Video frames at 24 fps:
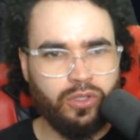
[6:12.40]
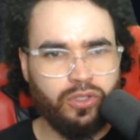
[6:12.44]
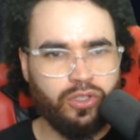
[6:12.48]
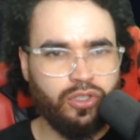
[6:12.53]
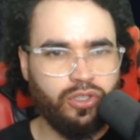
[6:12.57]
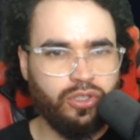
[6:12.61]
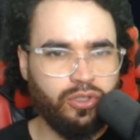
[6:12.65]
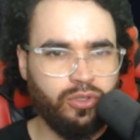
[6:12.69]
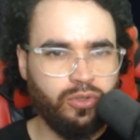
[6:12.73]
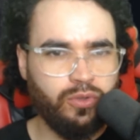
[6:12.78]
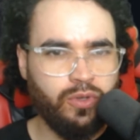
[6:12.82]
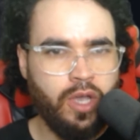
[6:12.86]

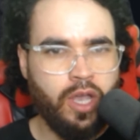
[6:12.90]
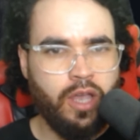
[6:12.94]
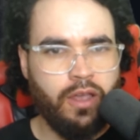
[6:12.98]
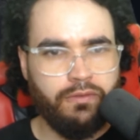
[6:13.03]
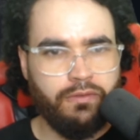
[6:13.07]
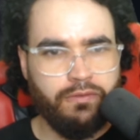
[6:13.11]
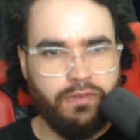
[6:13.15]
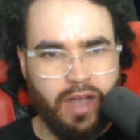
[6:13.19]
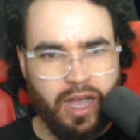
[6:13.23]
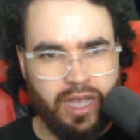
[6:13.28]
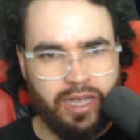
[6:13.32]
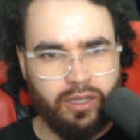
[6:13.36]
to
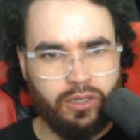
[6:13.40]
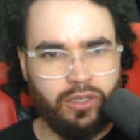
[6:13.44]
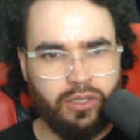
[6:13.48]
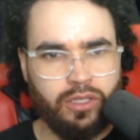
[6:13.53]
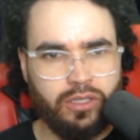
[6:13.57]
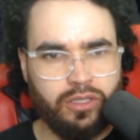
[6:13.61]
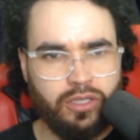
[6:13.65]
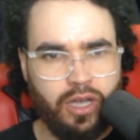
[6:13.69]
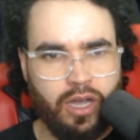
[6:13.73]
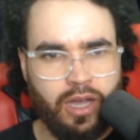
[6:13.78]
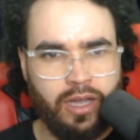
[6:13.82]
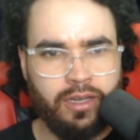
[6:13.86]

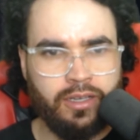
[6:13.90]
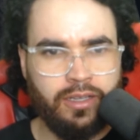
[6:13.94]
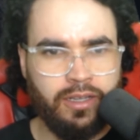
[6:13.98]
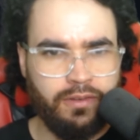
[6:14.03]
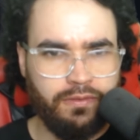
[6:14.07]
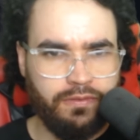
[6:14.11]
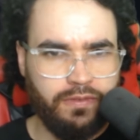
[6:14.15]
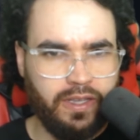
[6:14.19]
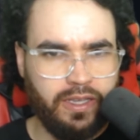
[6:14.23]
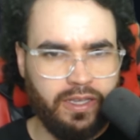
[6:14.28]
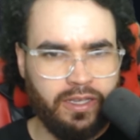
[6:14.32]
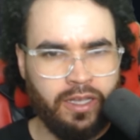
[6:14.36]

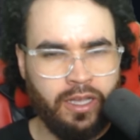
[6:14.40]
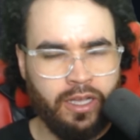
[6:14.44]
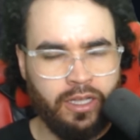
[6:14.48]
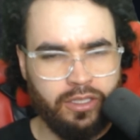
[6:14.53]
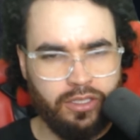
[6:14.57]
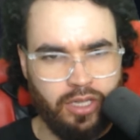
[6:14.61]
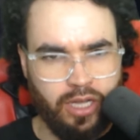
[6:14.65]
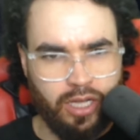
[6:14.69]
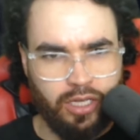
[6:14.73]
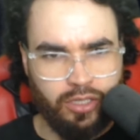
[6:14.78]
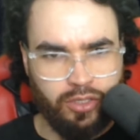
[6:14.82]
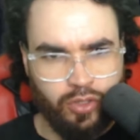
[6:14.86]

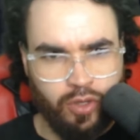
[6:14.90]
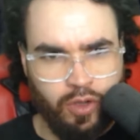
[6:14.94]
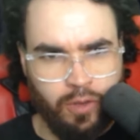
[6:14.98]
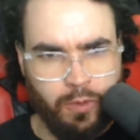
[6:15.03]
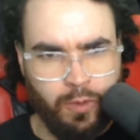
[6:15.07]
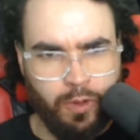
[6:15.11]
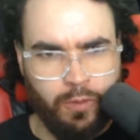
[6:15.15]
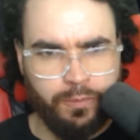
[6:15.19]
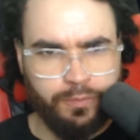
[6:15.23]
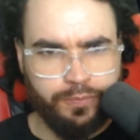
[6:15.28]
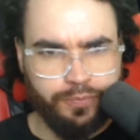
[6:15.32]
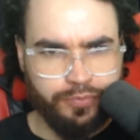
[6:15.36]

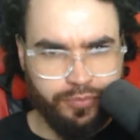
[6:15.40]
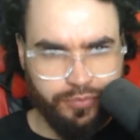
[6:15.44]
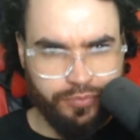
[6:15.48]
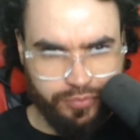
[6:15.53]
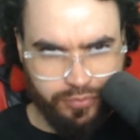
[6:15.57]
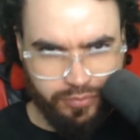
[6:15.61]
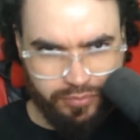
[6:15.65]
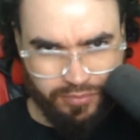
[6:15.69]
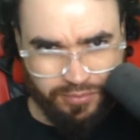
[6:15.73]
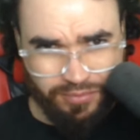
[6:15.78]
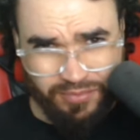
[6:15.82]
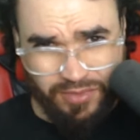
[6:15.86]
file.config.toml.
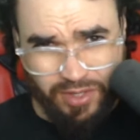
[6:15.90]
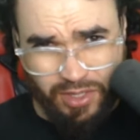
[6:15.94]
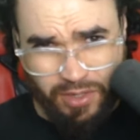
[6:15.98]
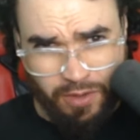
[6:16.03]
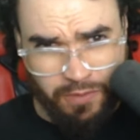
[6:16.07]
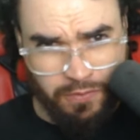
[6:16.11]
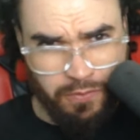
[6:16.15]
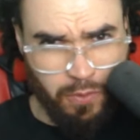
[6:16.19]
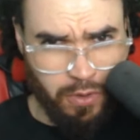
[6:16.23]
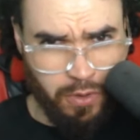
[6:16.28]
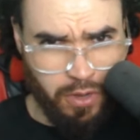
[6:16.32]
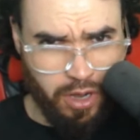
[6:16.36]

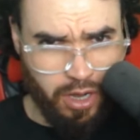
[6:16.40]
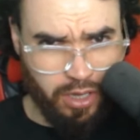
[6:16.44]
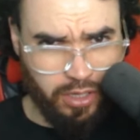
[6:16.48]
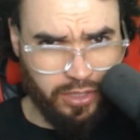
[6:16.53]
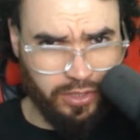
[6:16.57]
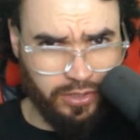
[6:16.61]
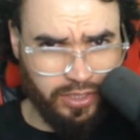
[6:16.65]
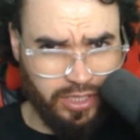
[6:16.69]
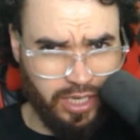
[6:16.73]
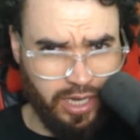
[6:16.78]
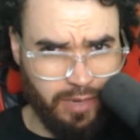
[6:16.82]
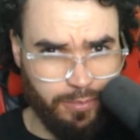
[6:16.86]
For Docker
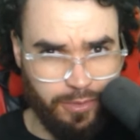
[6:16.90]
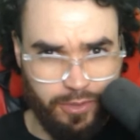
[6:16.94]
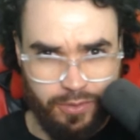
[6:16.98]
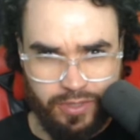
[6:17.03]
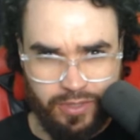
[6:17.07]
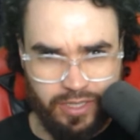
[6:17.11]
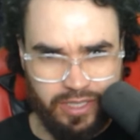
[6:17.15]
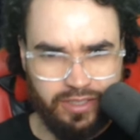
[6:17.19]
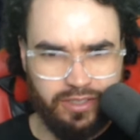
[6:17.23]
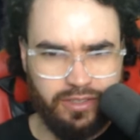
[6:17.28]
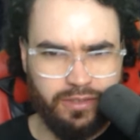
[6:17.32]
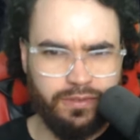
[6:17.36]
setup, you
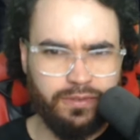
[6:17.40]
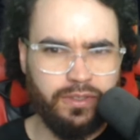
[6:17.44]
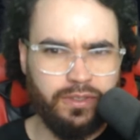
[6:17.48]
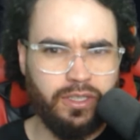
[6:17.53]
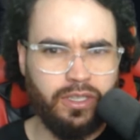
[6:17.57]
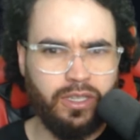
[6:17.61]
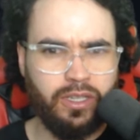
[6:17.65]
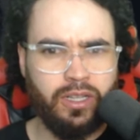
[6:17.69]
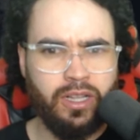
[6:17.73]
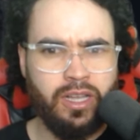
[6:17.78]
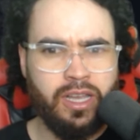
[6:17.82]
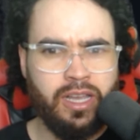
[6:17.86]
need to
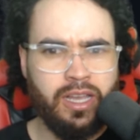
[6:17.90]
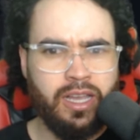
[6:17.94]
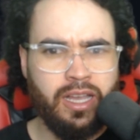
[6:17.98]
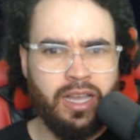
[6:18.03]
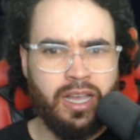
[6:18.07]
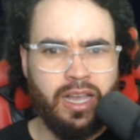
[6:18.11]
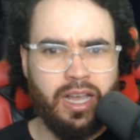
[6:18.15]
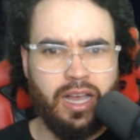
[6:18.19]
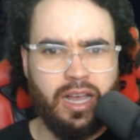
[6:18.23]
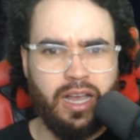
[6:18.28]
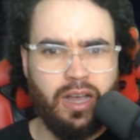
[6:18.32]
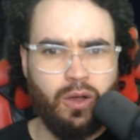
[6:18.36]
fill
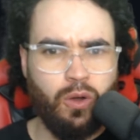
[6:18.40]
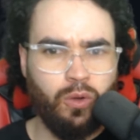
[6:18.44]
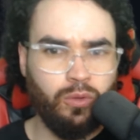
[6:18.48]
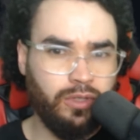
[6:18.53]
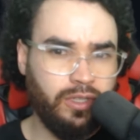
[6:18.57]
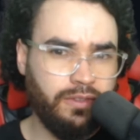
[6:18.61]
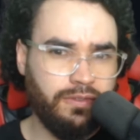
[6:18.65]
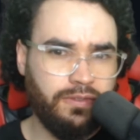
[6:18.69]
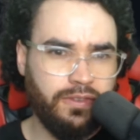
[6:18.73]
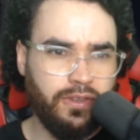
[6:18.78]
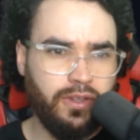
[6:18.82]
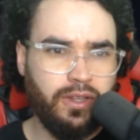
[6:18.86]
uh,
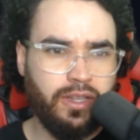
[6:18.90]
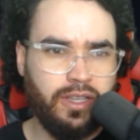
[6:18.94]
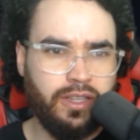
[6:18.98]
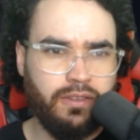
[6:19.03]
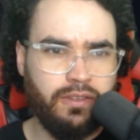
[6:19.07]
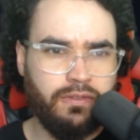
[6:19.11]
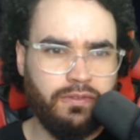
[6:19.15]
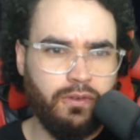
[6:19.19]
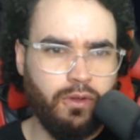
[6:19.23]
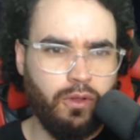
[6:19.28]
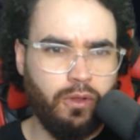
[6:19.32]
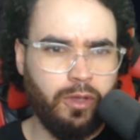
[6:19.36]
only fill in the
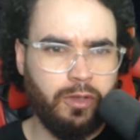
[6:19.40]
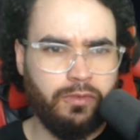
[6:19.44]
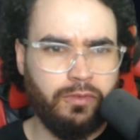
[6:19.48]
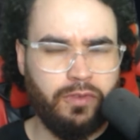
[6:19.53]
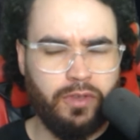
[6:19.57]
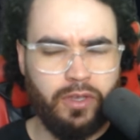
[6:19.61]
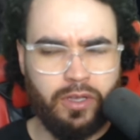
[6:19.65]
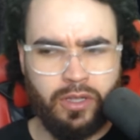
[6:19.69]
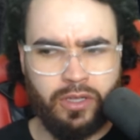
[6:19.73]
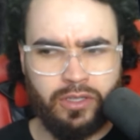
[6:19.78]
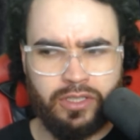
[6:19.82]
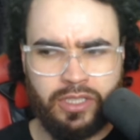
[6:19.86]
following
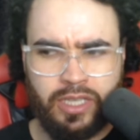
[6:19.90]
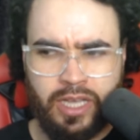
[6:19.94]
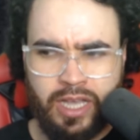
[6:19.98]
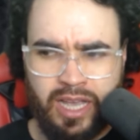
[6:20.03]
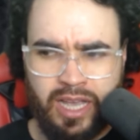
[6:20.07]
fields.